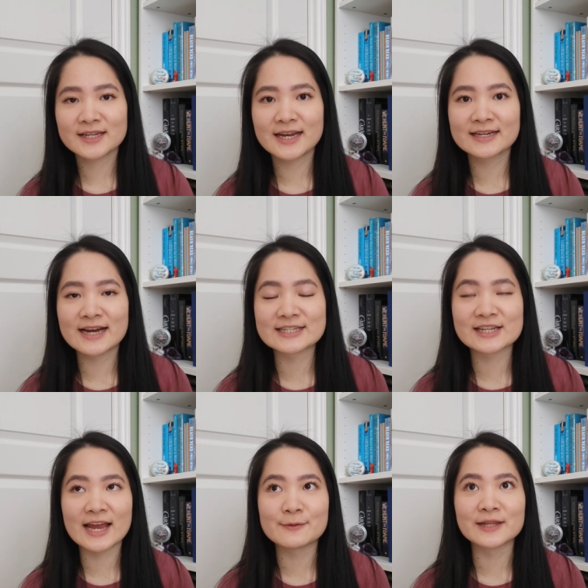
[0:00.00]
and I,
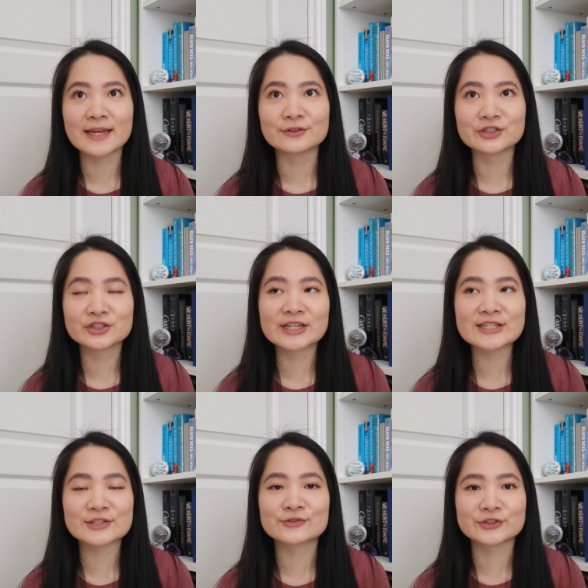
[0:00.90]
I like literally
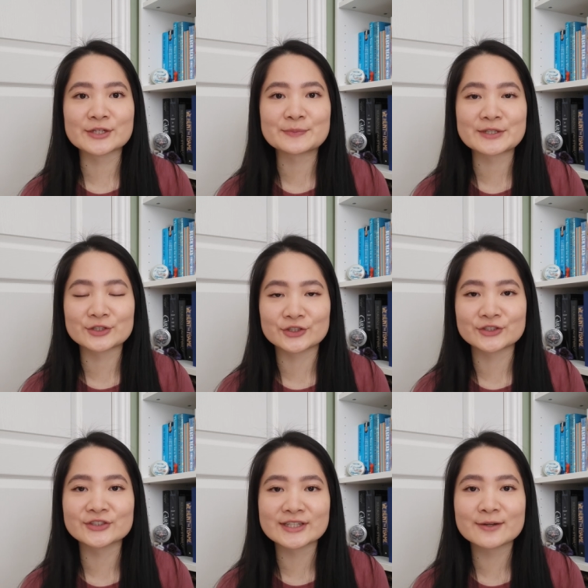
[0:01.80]
screamed
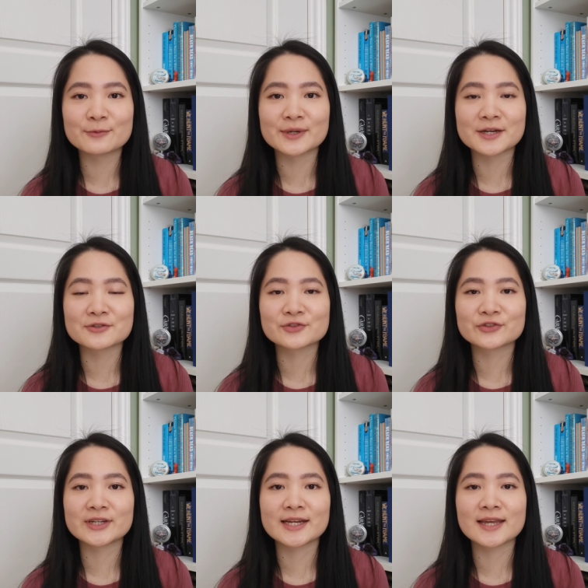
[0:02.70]
internally when I was
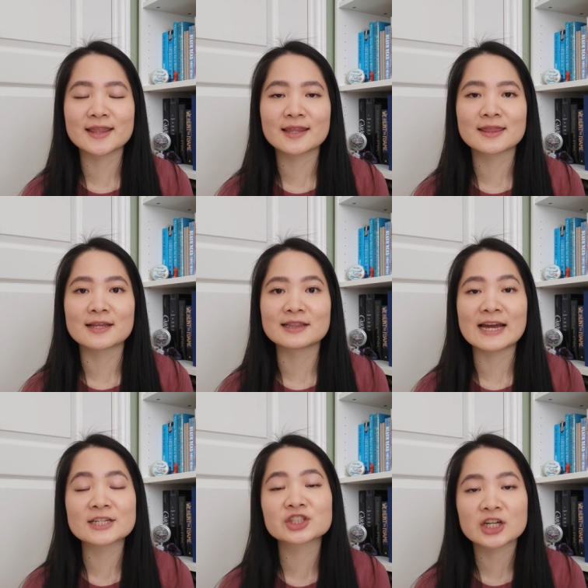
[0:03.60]
reading the
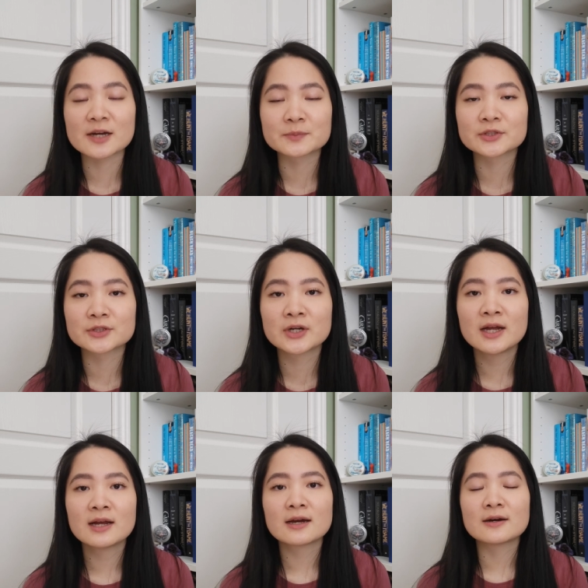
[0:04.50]
last chapter
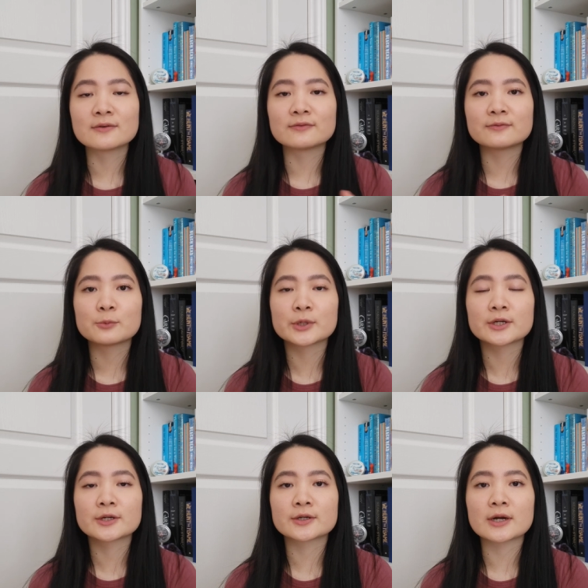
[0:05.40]
of
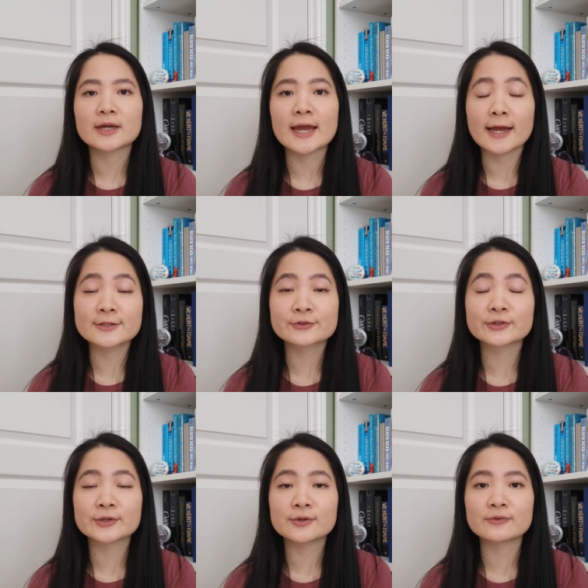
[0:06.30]
where
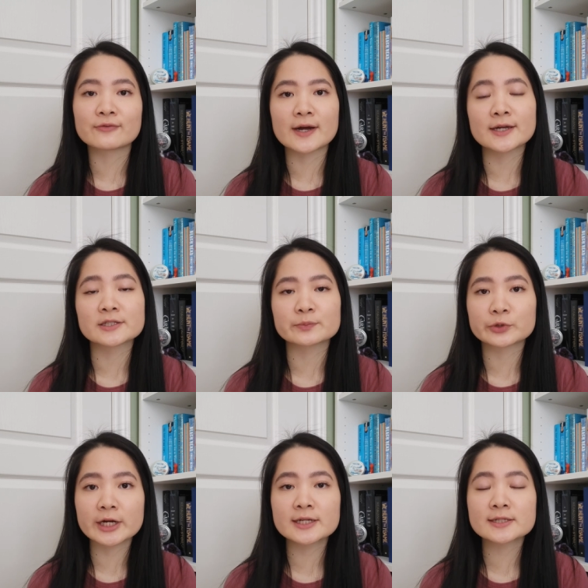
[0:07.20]
Azriel finds
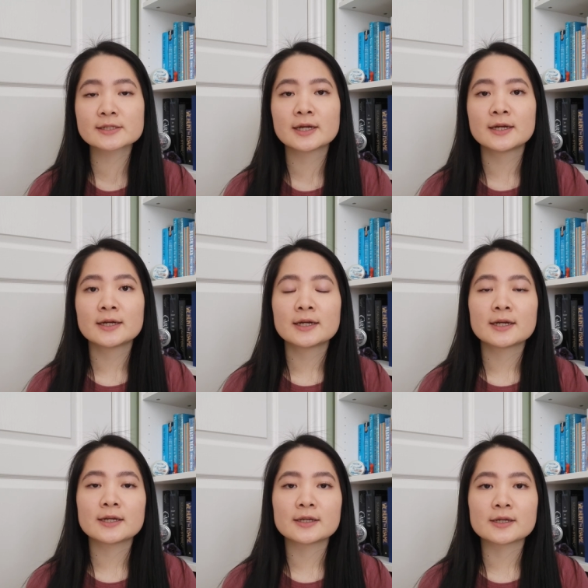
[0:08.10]
Bryce
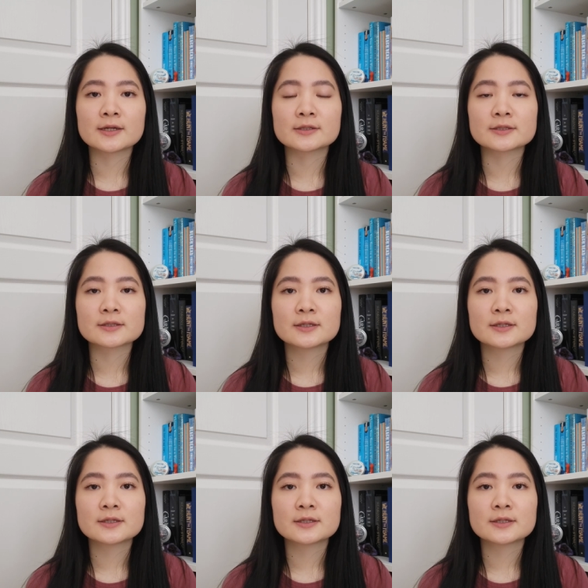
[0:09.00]
and